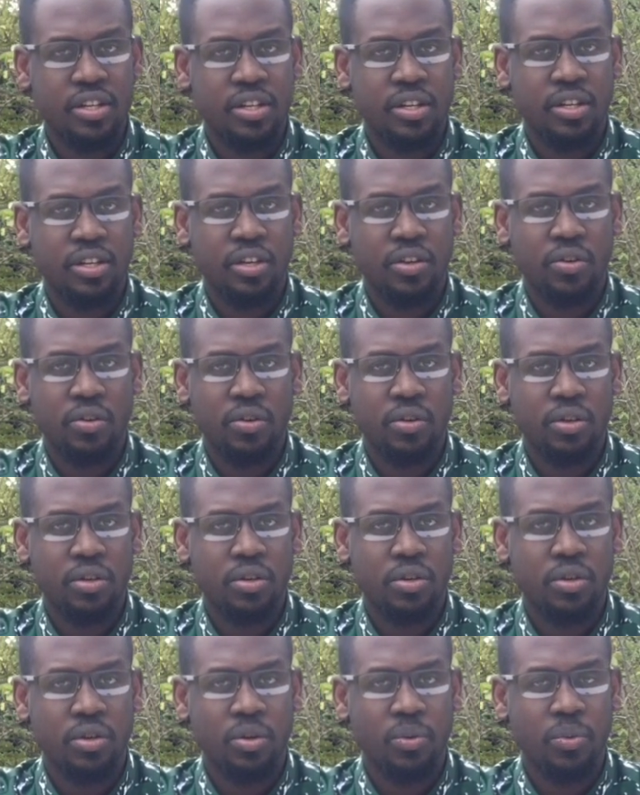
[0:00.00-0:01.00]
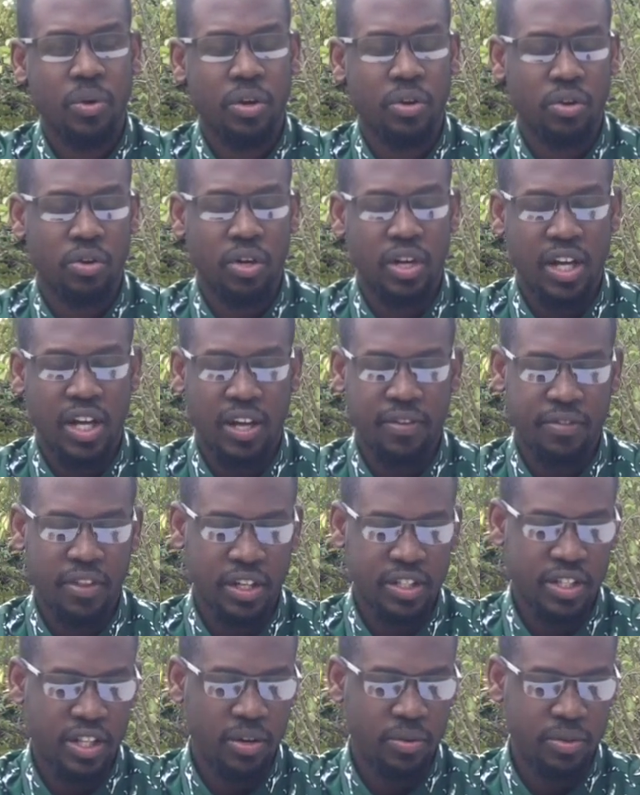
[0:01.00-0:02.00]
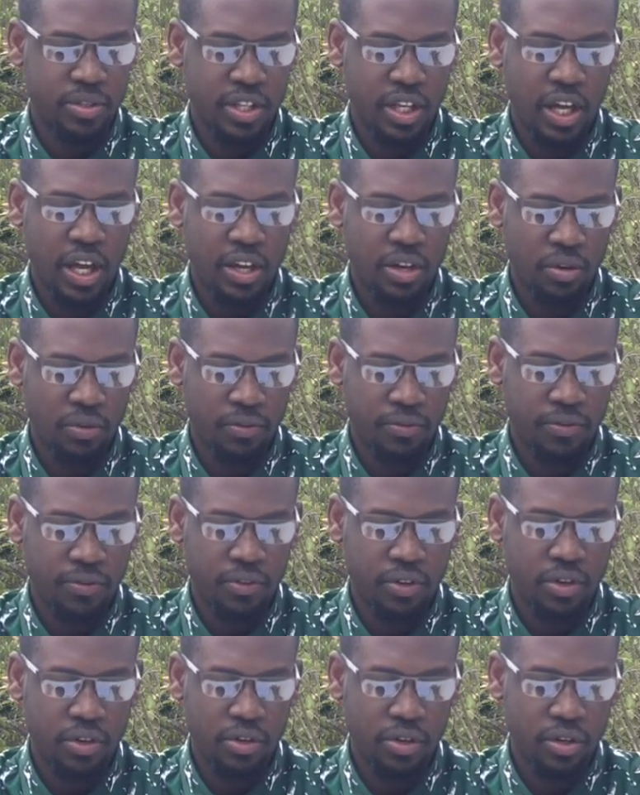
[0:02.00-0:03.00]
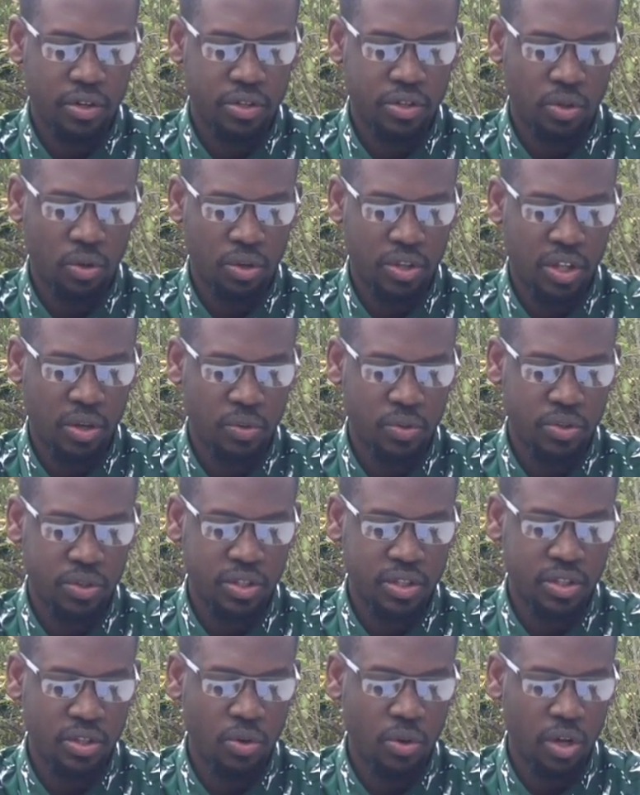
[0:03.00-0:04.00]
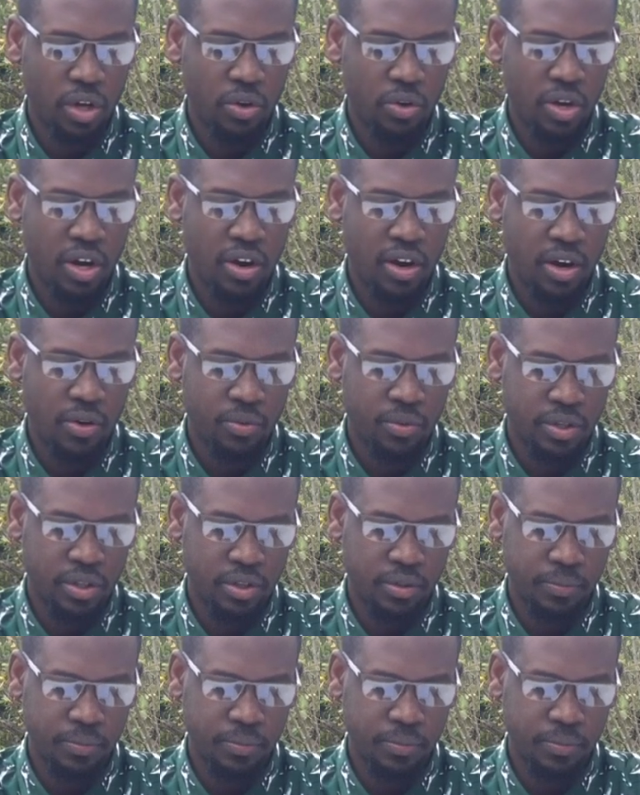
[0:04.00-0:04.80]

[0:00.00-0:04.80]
You know, we're not going to have that. That was the kind of talk that was going on around.